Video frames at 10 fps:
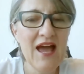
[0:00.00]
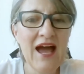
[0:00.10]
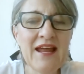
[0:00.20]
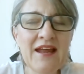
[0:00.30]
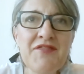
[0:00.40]

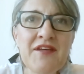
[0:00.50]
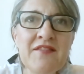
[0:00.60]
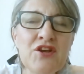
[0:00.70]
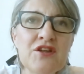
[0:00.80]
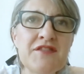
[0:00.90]
I think
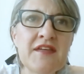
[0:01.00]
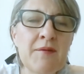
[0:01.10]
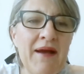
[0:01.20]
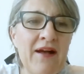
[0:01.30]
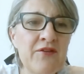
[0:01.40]
the good thing
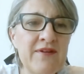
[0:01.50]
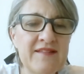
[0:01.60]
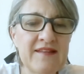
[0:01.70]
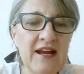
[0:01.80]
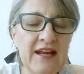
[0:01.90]
about the
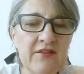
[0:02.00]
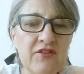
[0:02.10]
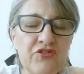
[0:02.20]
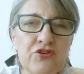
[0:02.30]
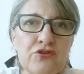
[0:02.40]
recycling at
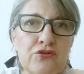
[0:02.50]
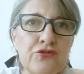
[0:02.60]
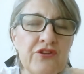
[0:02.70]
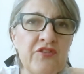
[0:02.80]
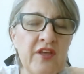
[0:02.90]
the
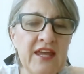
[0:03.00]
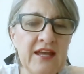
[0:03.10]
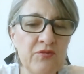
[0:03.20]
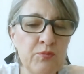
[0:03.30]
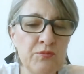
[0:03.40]
schools is the
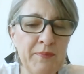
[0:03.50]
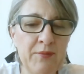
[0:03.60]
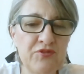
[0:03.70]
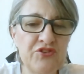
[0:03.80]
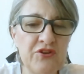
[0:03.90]
kids will be
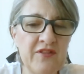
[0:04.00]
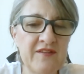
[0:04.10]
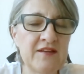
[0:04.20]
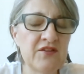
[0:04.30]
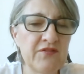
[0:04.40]
able to do this
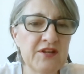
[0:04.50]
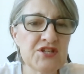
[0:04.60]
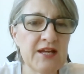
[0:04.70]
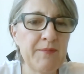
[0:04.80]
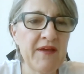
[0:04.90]

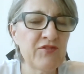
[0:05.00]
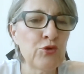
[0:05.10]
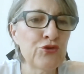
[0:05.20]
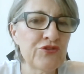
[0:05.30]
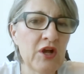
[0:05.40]
individually, but it's
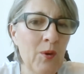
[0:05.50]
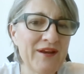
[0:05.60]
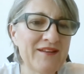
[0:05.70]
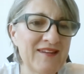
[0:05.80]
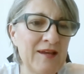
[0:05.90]
also
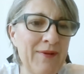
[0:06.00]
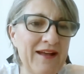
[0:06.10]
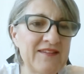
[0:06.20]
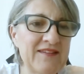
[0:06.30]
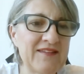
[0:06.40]
quite a team
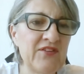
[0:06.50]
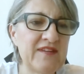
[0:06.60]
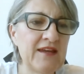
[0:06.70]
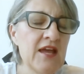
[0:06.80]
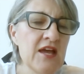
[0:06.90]

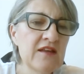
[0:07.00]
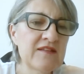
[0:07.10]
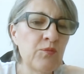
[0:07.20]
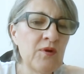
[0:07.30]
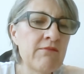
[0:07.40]
activity.
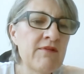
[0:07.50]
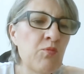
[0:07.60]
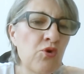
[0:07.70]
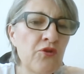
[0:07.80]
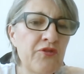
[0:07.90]
So we
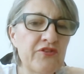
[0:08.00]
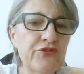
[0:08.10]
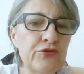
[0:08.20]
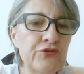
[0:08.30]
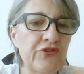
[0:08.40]
reward the
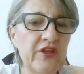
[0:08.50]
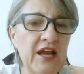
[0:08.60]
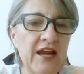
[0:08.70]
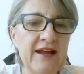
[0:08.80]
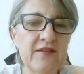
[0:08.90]
schools that
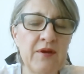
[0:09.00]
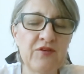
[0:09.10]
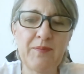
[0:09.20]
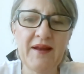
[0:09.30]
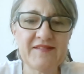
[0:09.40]
collect the
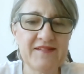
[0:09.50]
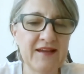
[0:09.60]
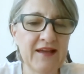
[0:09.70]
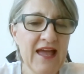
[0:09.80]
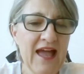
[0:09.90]
most
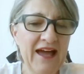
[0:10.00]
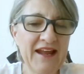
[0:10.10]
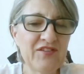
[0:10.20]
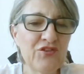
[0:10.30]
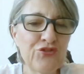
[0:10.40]
plastic. And
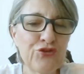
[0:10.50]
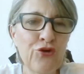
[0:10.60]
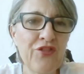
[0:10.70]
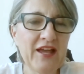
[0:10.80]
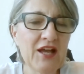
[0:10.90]
as a school,
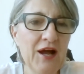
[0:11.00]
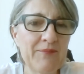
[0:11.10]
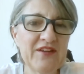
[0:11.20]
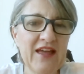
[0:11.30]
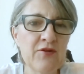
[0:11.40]
they can come
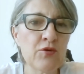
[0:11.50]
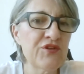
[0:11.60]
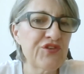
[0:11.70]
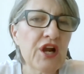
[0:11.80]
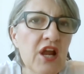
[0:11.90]
together, or as
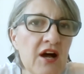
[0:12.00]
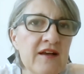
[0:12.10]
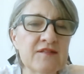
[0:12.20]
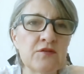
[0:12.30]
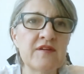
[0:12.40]
a
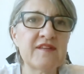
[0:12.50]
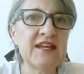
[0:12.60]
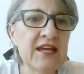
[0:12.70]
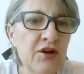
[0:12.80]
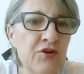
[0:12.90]
class or as a
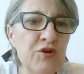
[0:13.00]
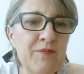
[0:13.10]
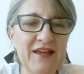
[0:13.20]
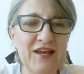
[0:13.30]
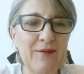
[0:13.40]
year group,
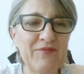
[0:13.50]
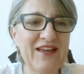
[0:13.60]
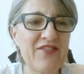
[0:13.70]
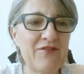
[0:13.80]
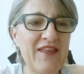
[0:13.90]
they can come
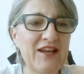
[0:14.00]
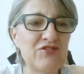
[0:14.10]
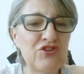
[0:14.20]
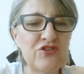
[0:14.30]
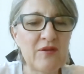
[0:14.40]
together and they can
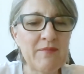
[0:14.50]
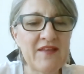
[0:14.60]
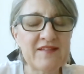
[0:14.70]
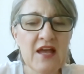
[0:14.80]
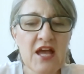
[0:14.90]
do something
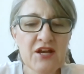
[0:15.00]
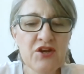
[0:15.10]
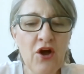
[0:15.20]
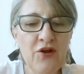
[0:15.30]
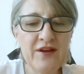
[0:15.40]
that's
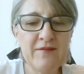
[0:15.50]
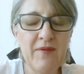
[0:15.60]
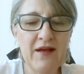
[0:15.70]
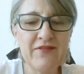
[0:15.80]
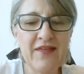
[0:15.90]
not only
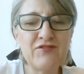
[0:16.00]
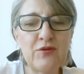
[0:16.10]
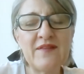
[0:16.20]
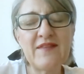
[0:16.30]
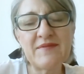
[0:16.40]
they're
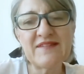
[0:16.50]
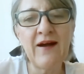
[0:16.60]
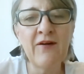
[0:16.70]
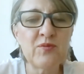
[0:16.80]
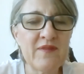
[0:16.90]
doing
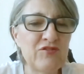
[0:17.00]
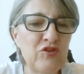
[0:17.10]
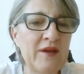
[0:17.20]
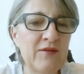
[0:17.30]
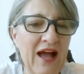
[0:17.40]
themselves, but they're
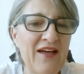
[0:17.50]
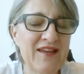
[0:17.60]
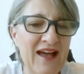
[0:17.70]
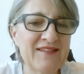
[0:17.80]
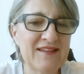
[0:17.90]
doing
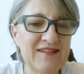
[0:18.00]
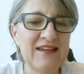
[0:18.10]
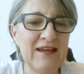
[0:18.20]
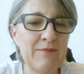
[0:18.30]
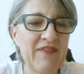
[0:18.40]
as a
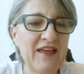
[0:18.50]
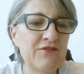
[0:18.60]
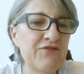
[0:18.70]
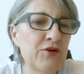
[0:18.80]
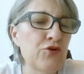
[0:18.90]
team, and they
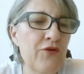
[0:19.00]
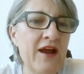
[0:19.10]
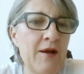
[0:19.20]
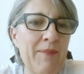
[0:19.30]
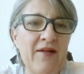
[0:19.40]
can feel
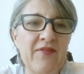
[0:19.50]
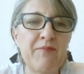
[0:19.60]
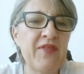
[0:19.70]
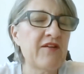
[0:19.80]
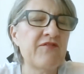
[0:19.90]
great about
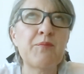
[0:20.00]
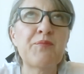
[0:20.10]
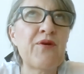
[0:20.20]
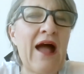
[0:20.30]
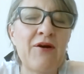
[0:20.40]
they can feel
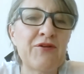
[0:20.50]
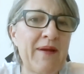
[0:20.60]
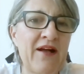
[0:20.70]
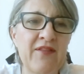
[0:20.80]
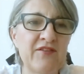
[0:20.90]
proud
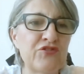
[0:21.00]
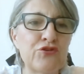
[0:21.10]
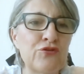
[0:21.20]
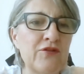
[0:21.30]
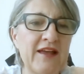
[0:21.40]
about their
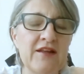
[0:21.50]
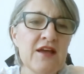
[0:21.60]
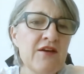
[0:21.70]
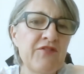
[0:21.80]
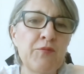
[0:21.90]
school. They can
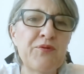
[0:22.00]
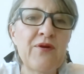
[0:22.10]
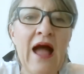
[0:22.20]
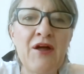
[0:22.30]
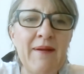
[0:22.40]
feel
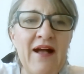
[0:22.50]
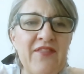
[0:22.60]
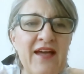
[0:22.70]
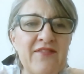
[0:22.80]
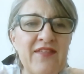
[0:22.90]
proud about
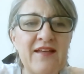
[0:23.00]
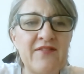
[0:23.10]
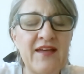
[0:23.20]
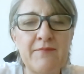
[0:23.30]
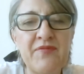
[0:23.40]

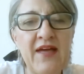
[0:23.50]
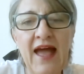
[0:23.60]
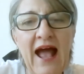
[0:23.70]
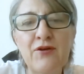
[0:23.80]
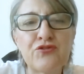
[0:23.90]
their
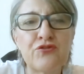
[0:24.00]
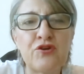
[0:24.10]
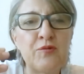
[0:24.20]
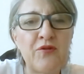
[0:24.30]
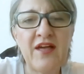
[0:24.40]
house
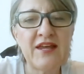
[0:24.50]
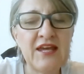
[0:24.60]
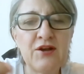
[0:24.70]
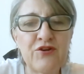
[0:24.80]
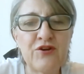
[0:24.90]
group or their
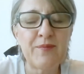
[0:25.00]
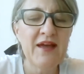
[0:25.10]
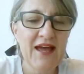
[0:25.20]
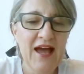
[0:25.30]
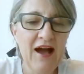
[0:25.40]
year group.
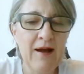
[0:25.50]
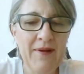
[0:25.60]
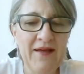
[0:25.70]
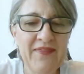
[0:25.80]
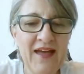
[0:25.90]

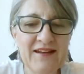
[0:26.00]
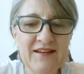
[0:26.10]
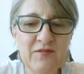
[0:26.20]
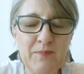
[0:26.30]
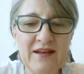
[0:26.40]
And that
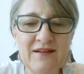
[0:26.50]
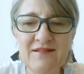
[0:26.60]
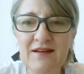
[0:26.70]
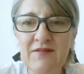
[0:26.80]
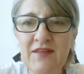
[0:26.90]
has been